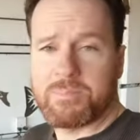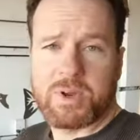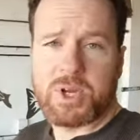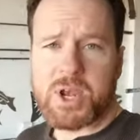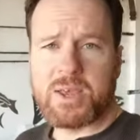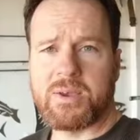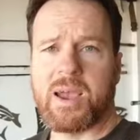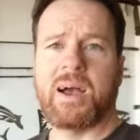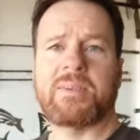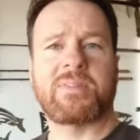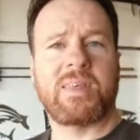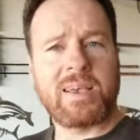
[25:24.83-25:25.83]
Appreciate you
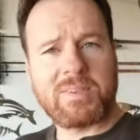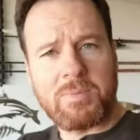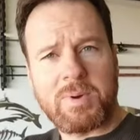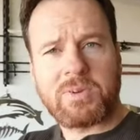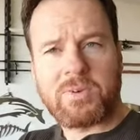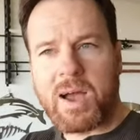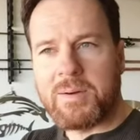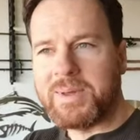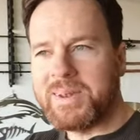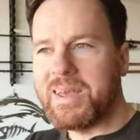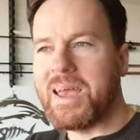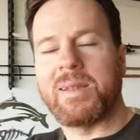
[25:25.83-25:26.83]
guys. Thanks so much for
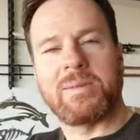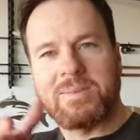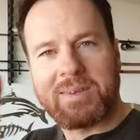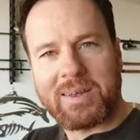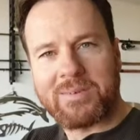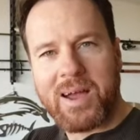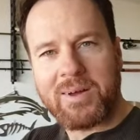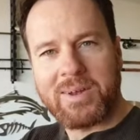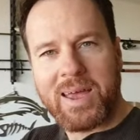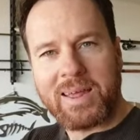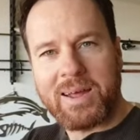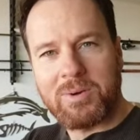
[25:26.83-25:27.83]
coming and sticking around
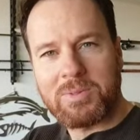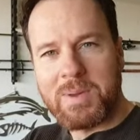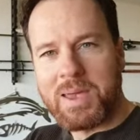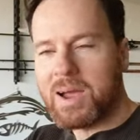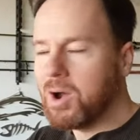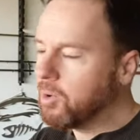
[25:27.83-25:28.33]
and hanging out with me.